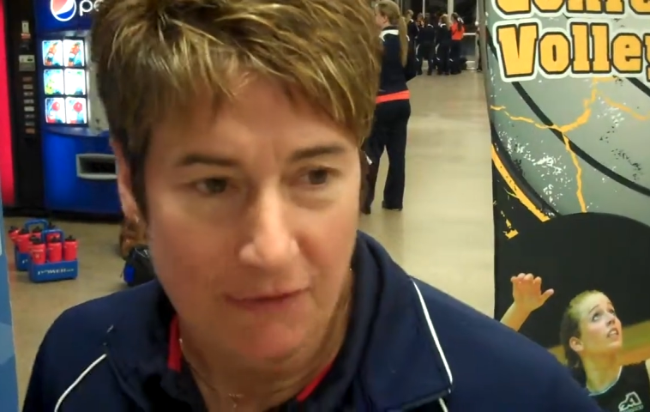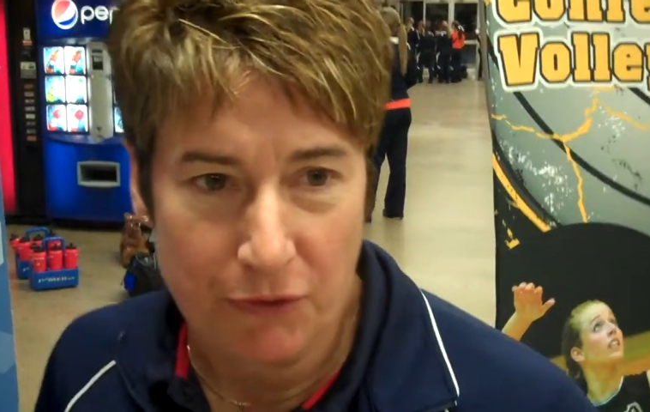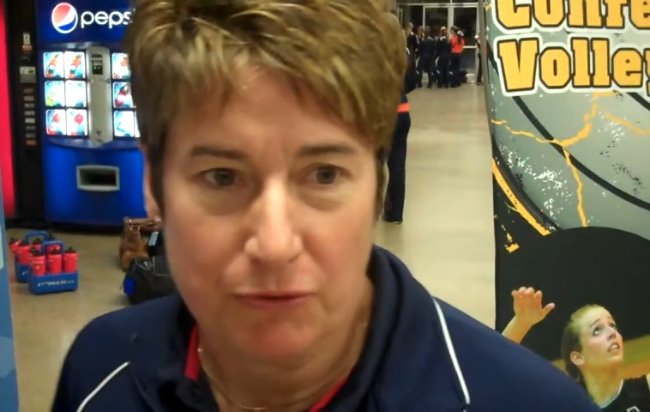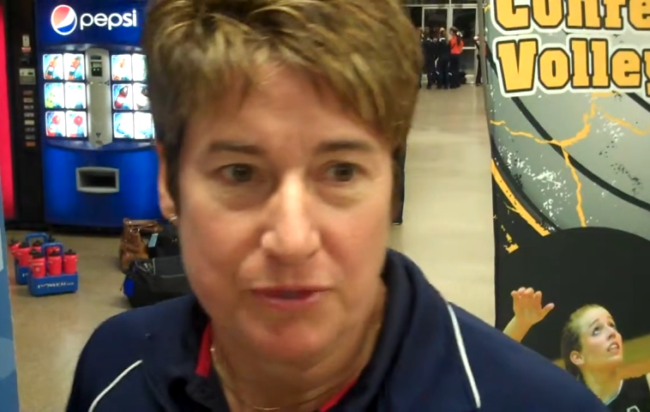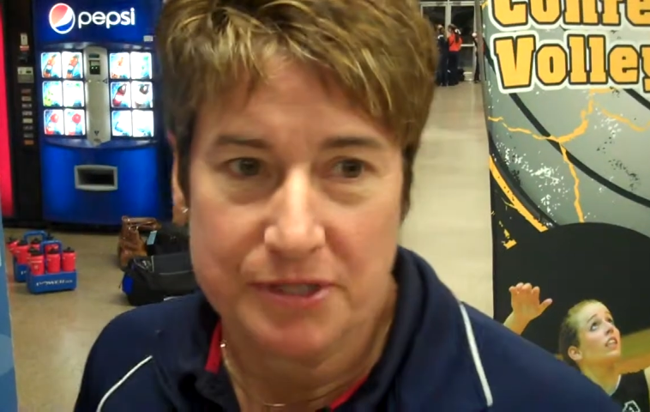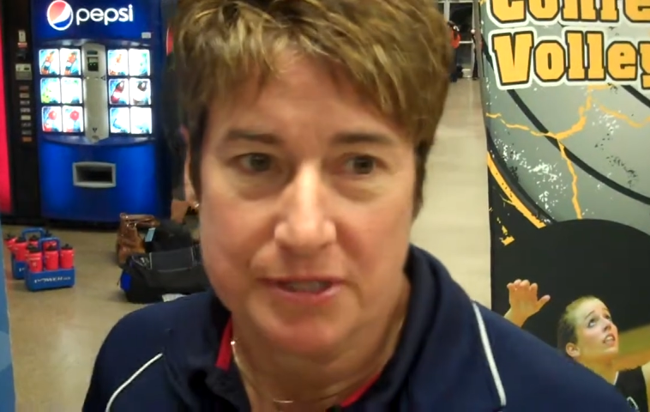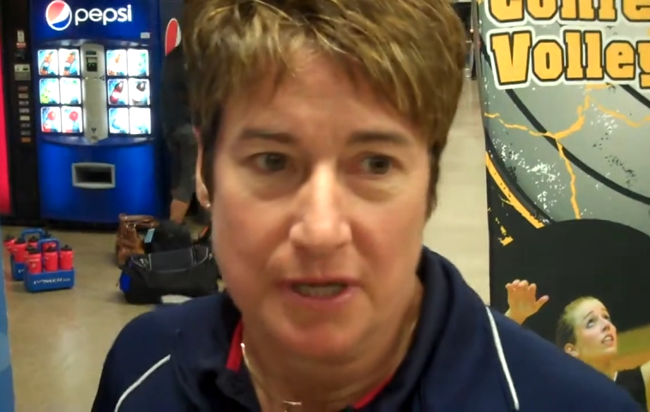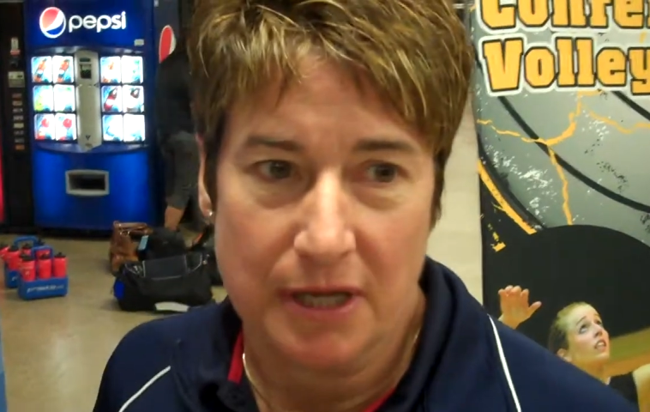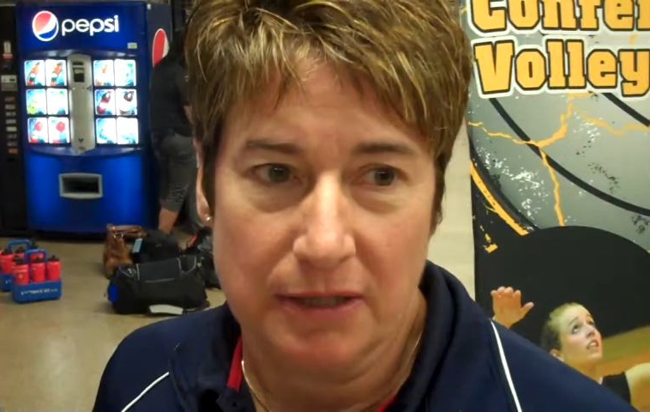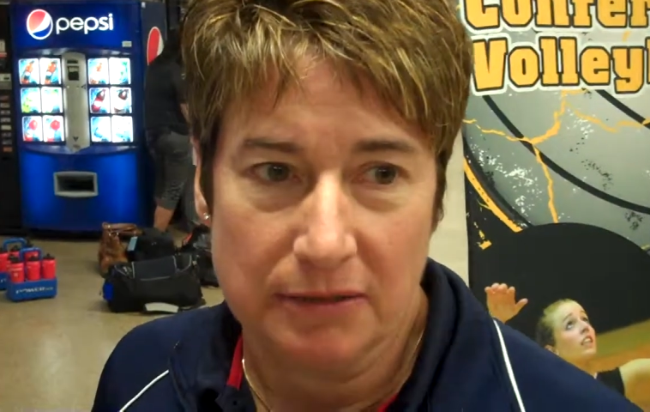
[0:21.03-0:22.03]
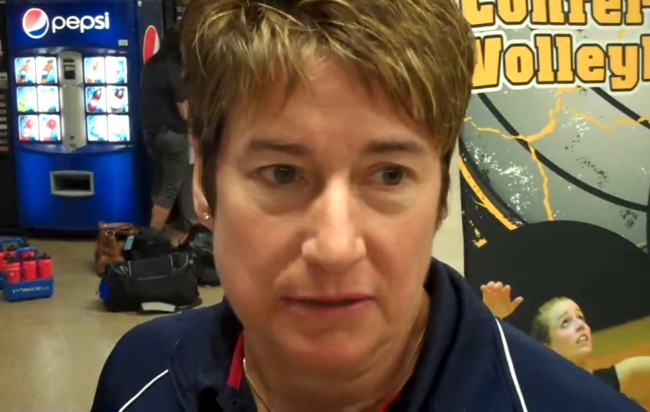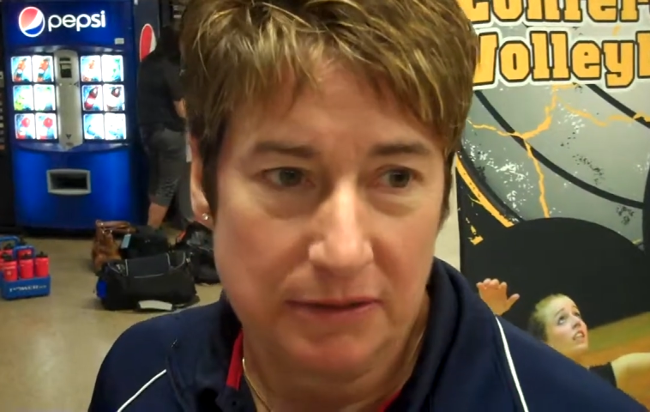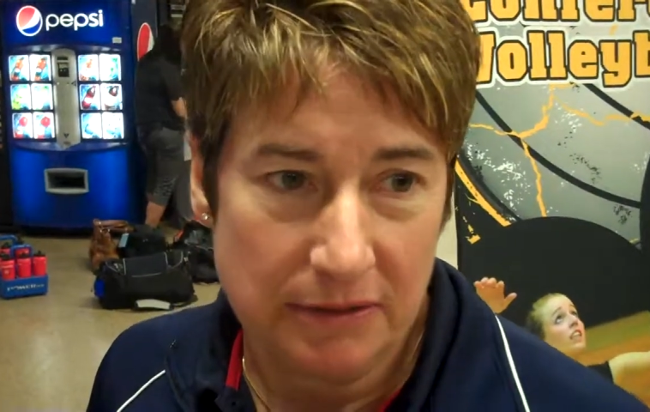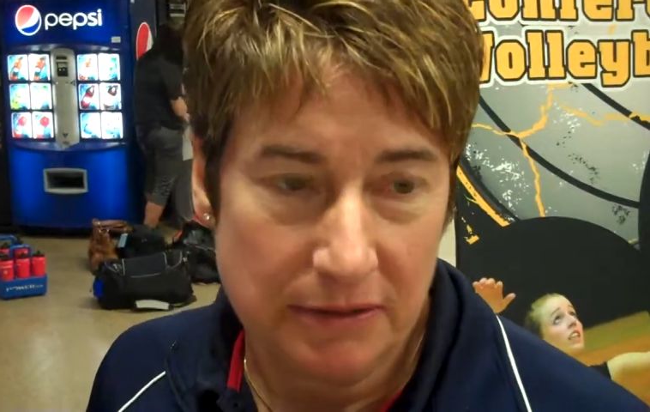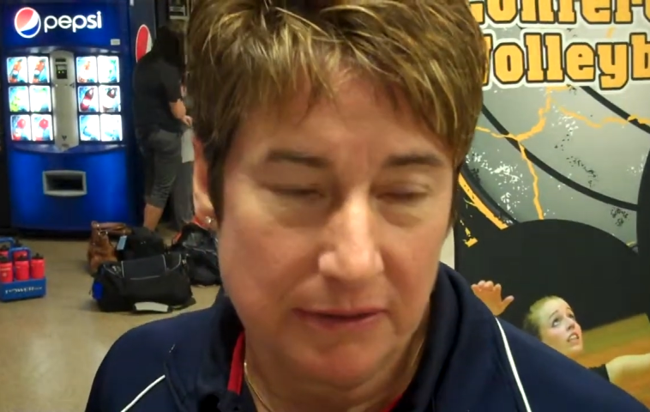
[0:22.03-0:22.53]
Speaker 1: Effort was uh,
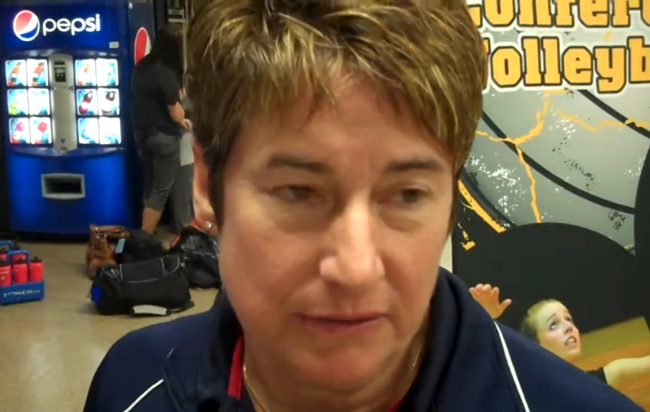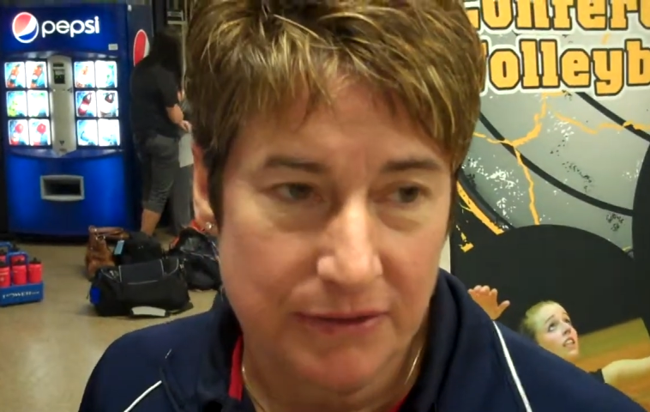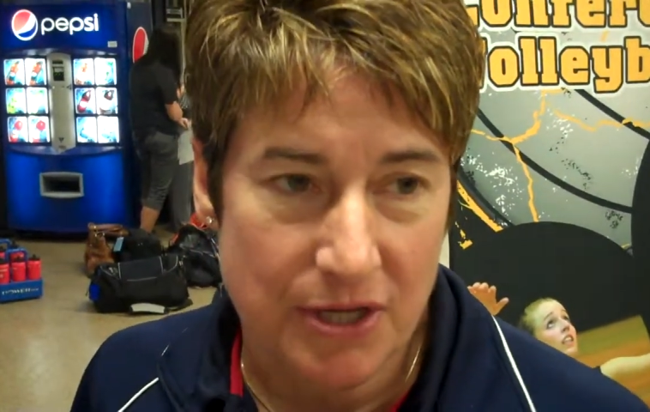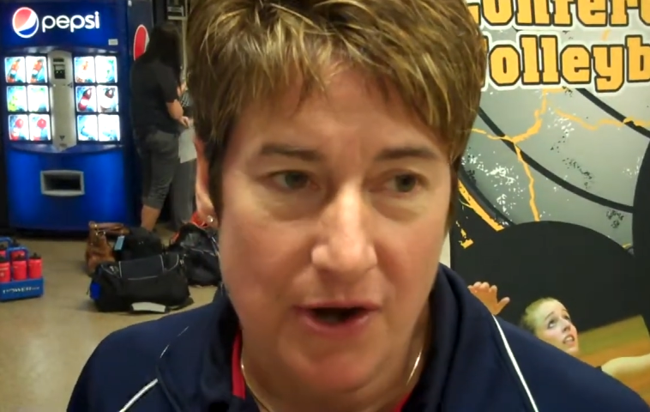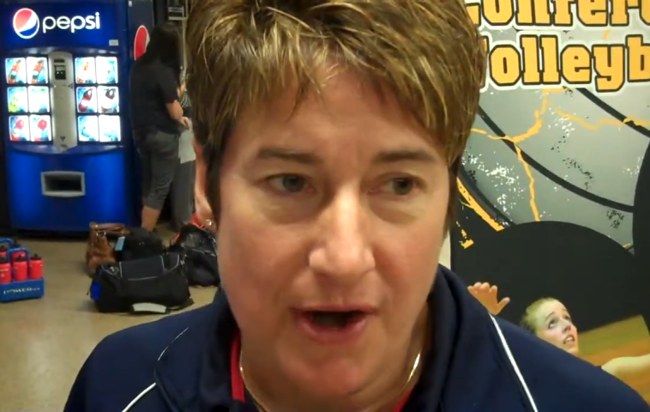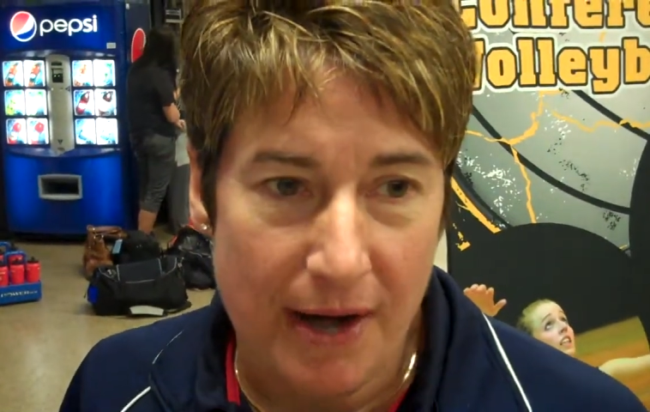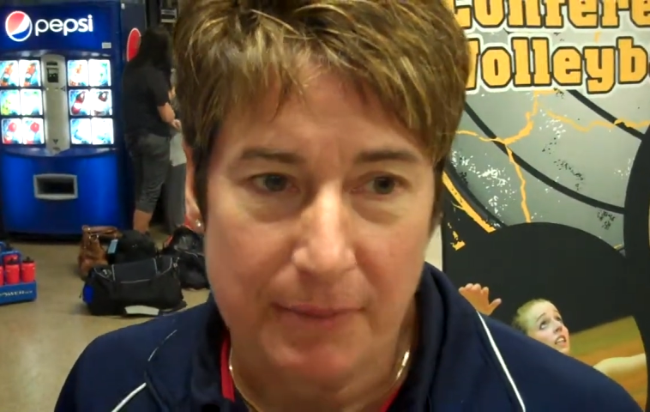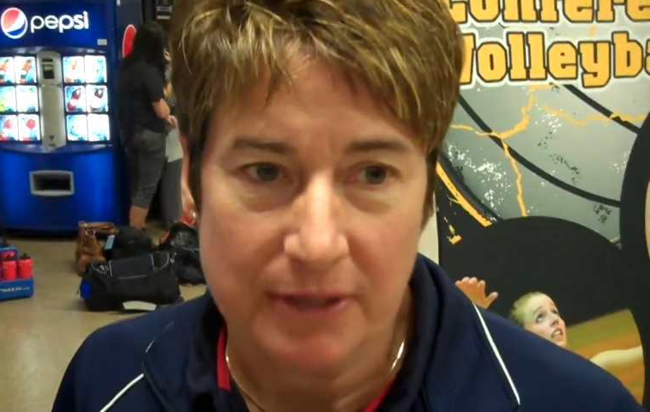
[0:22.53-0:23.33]
was all right,